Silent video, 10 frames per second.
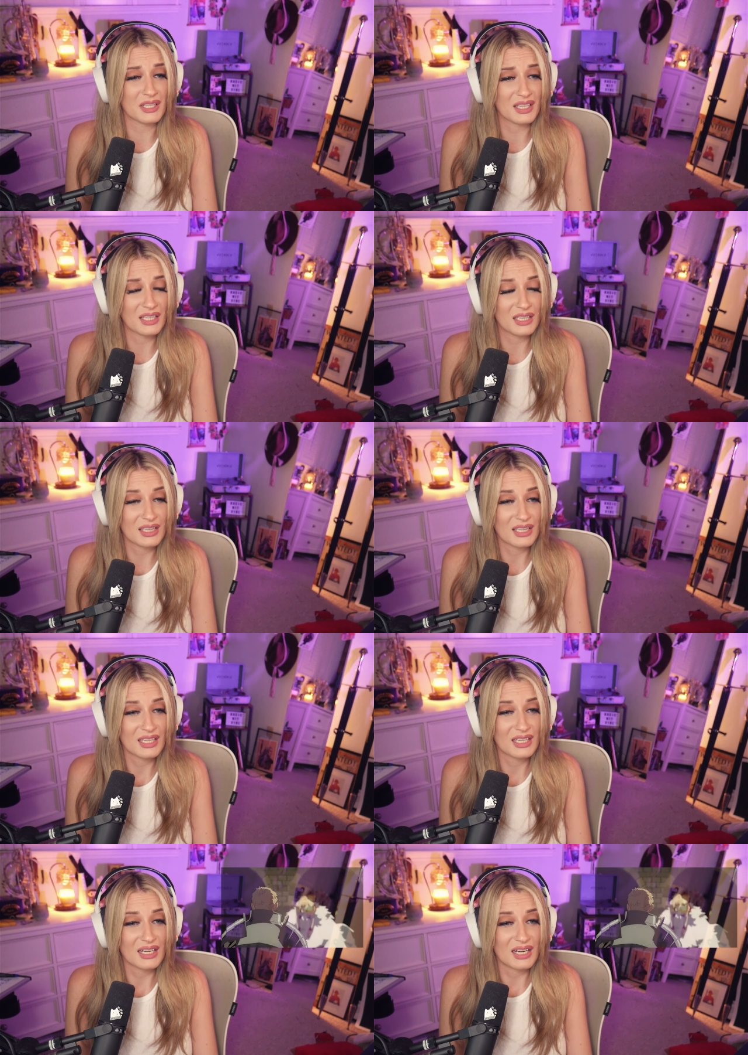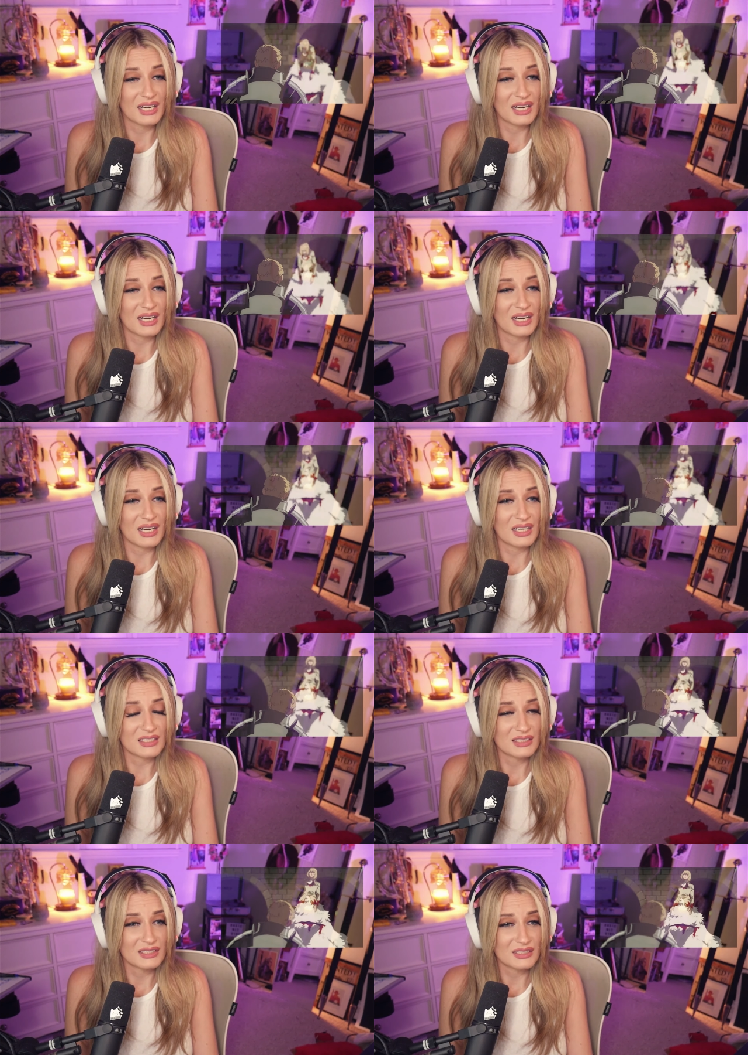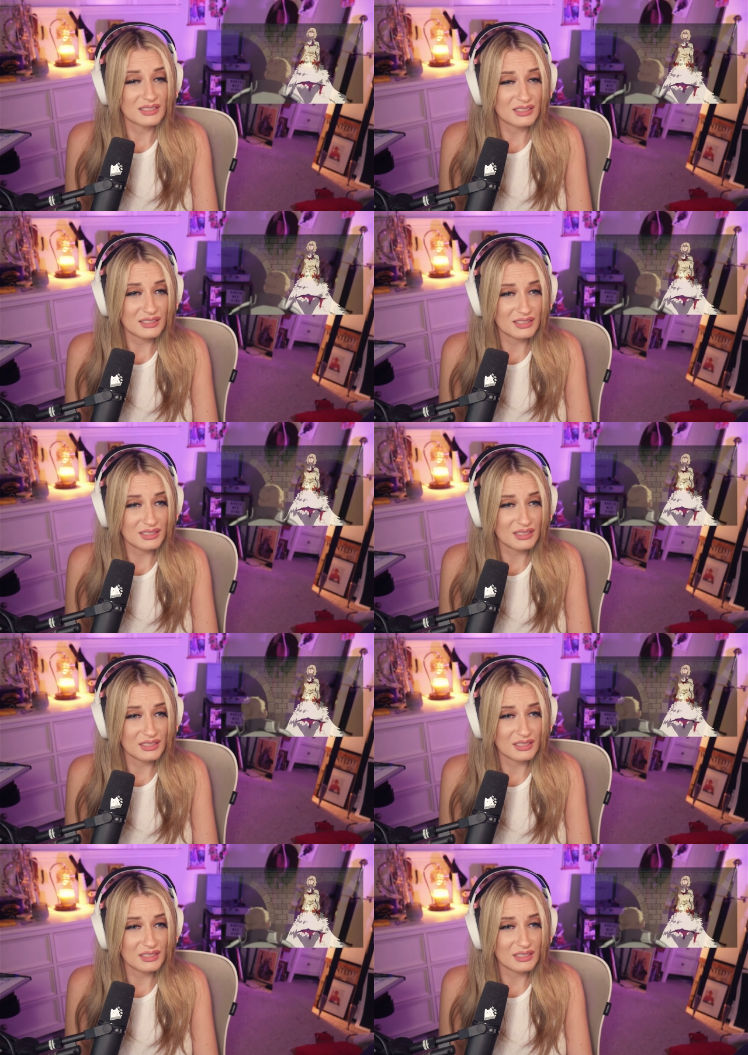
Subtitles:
Nothing is said.